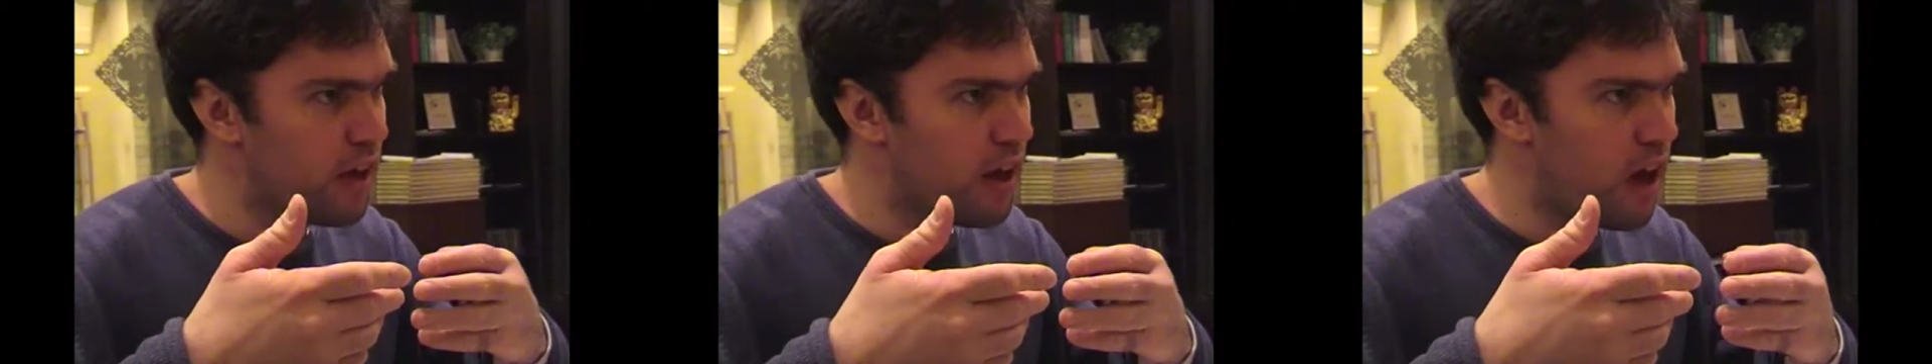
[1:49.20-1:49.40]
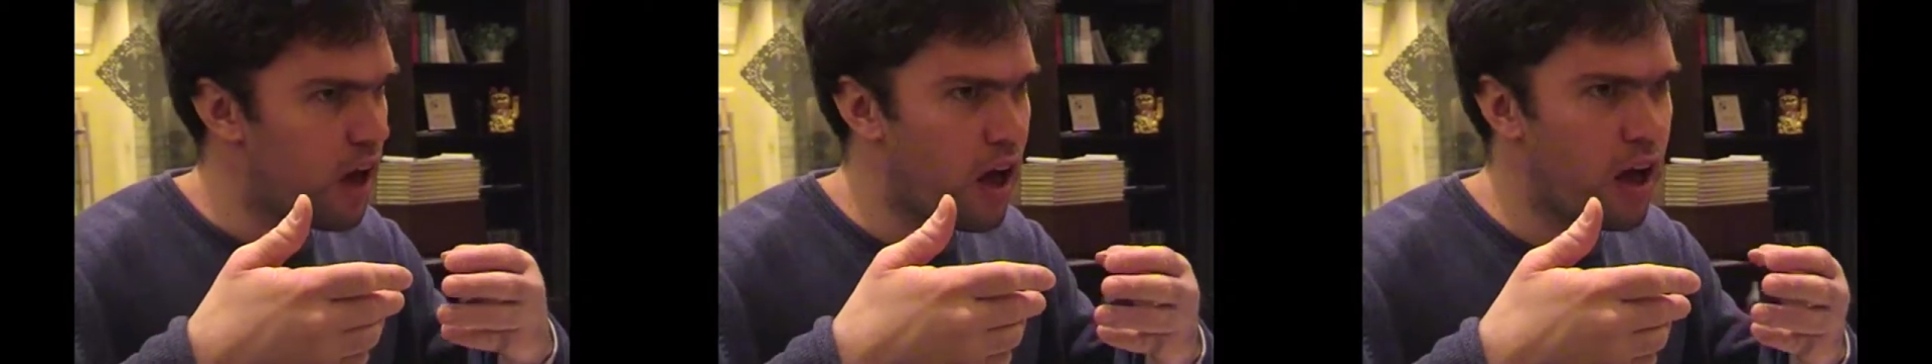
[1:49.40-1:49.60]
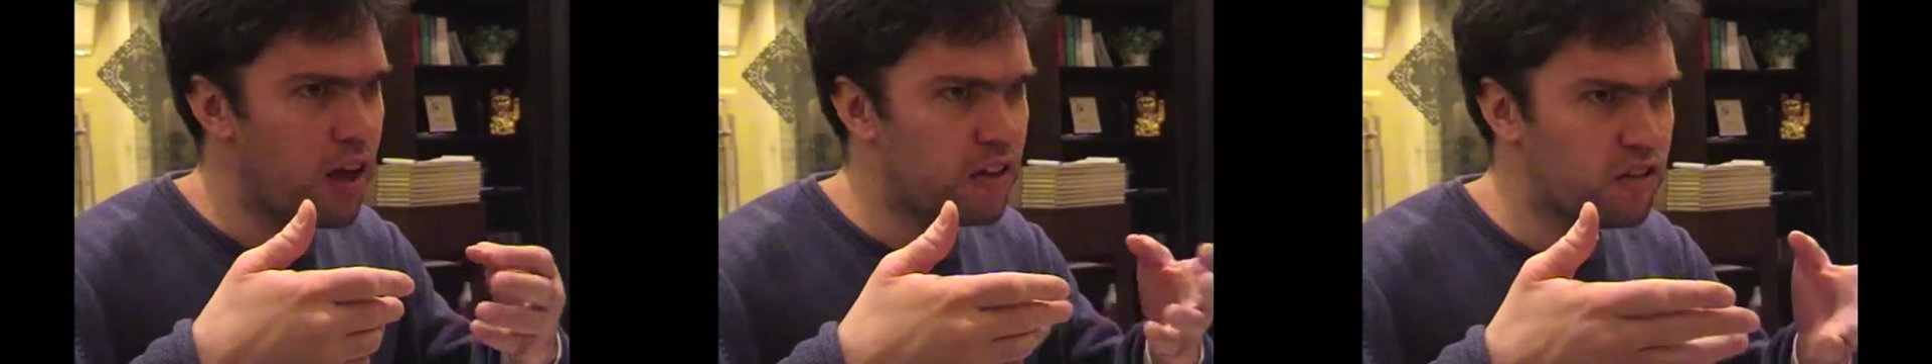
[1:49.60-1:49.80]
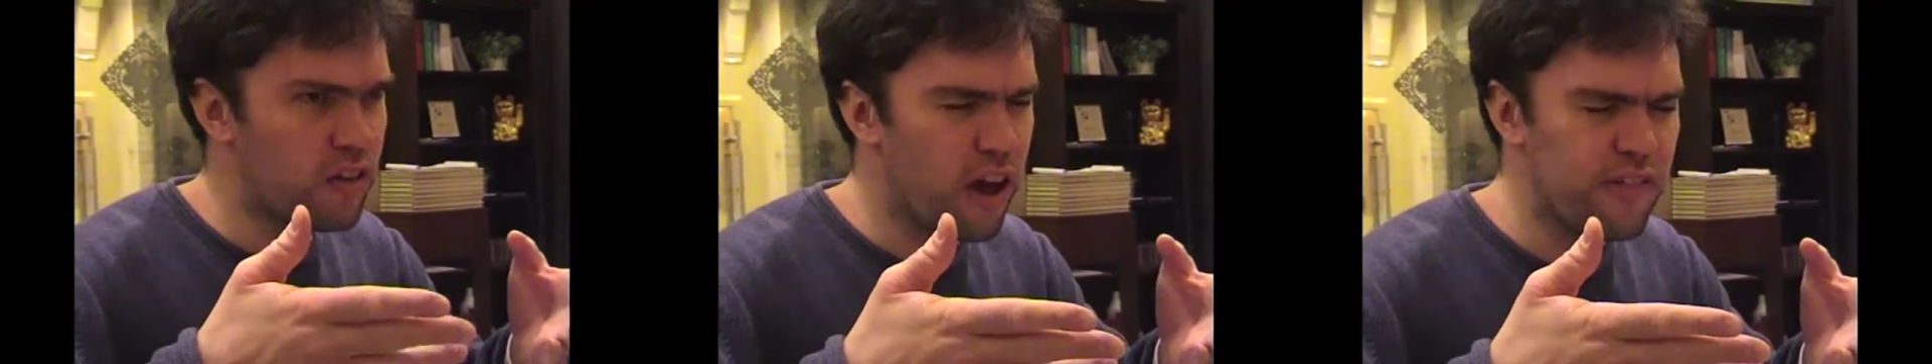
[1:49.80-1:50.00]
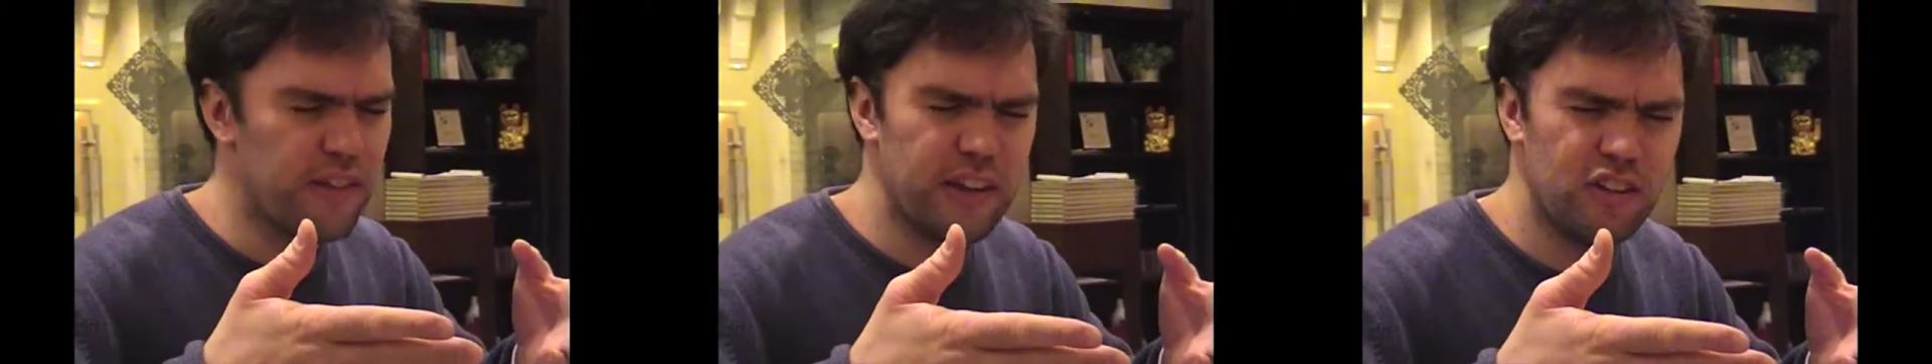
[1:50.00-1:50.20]

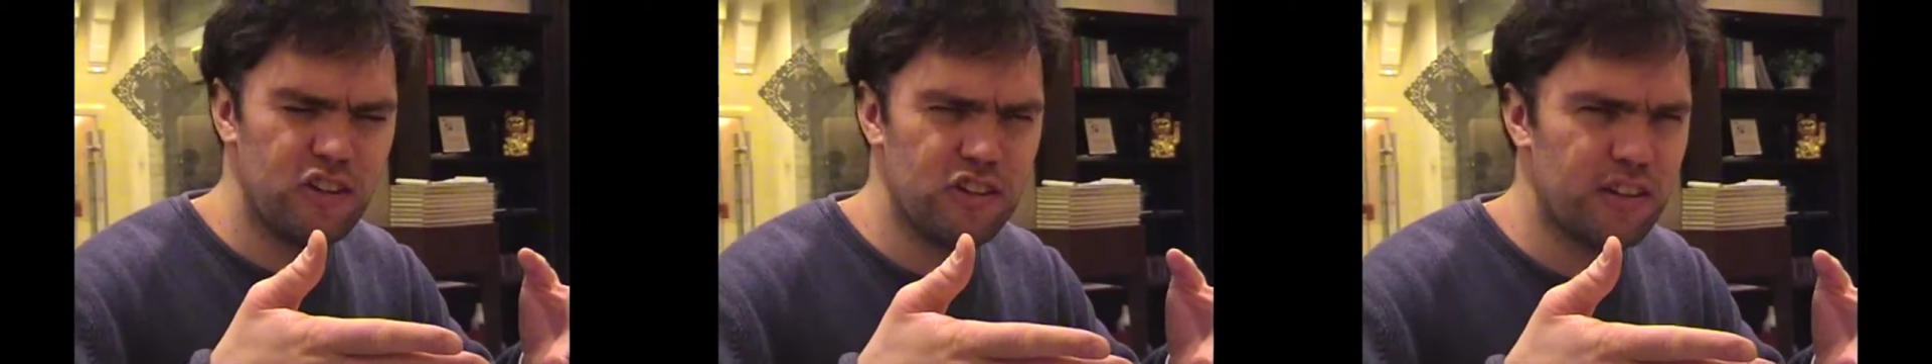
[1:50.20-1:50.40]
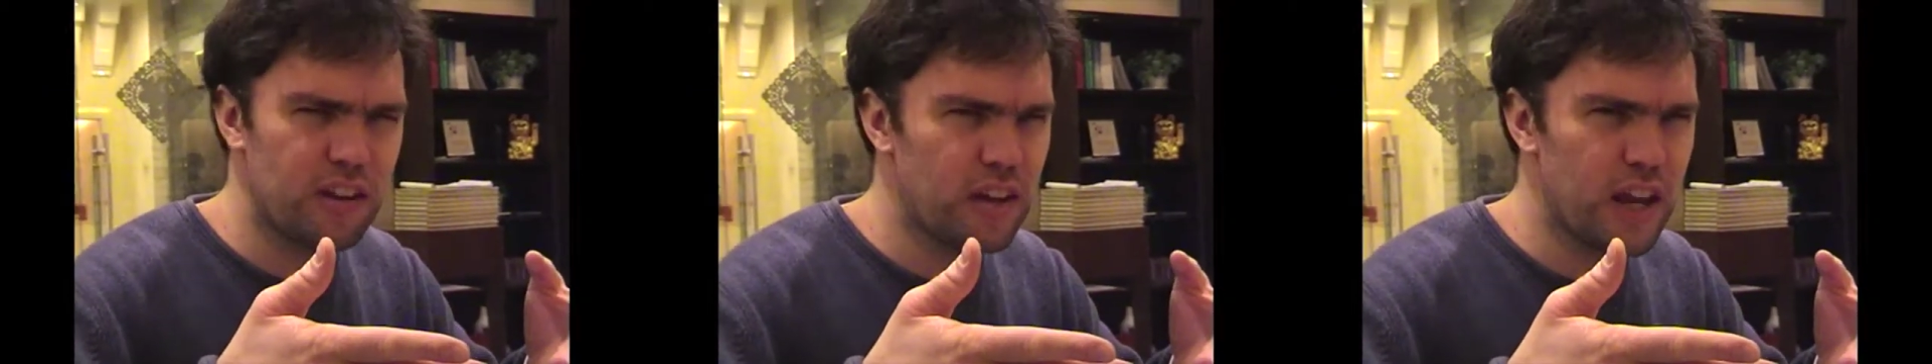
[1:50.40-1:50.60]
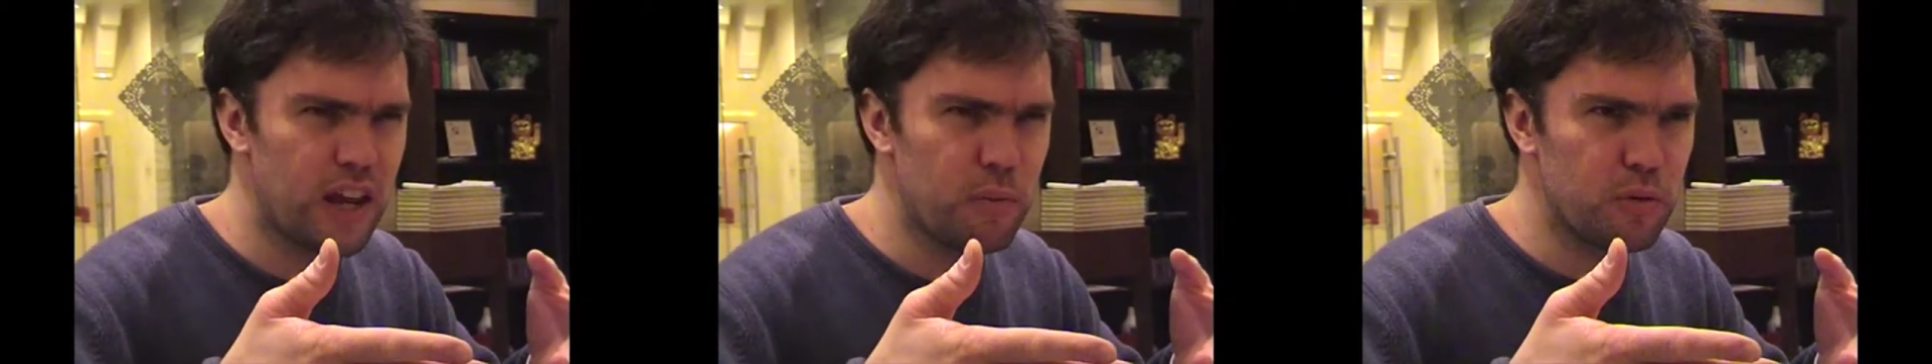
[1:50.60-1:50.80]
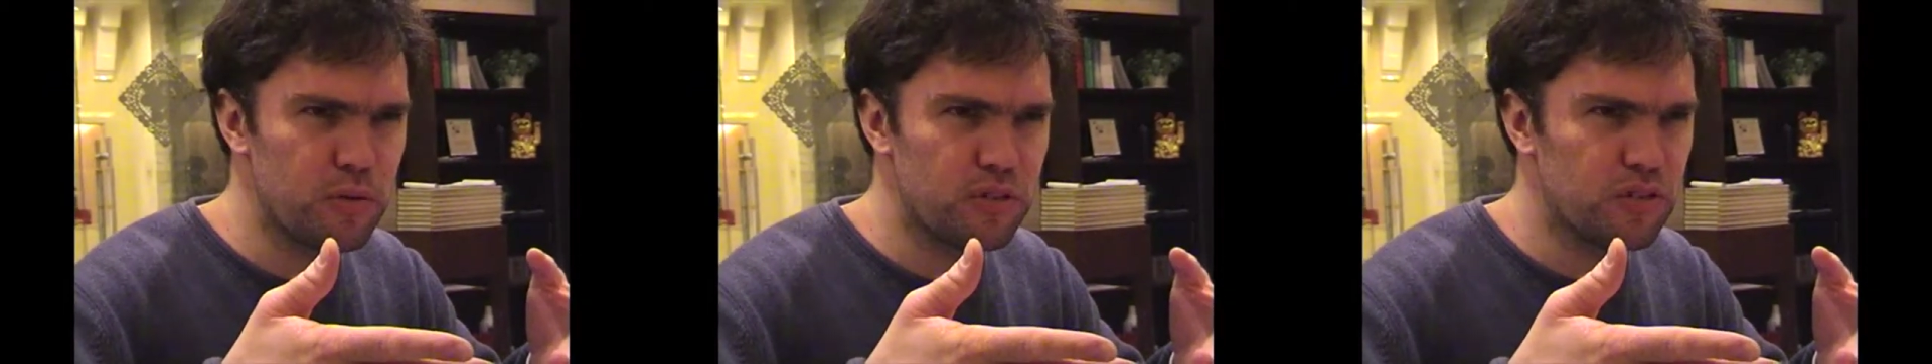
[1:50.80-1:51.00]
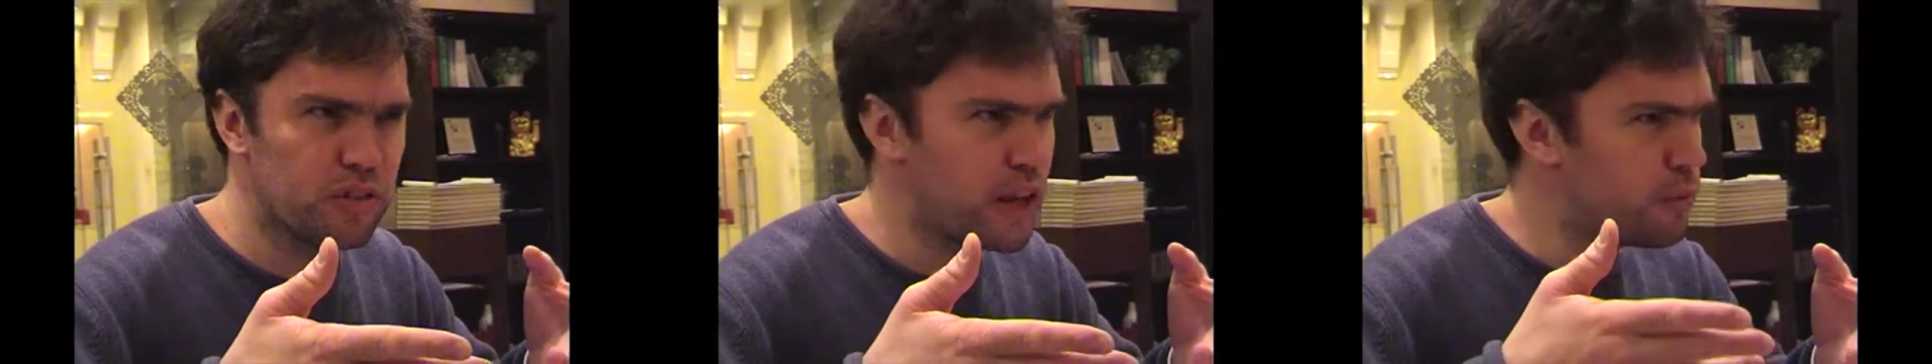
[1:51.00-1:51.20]
I think she said he
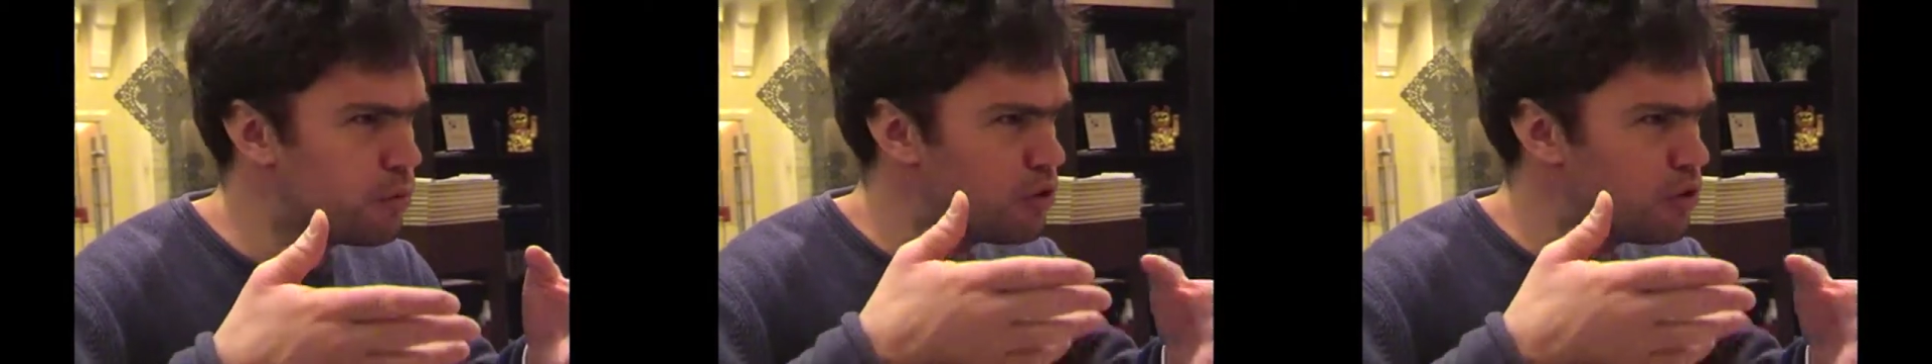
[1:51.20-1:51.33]
was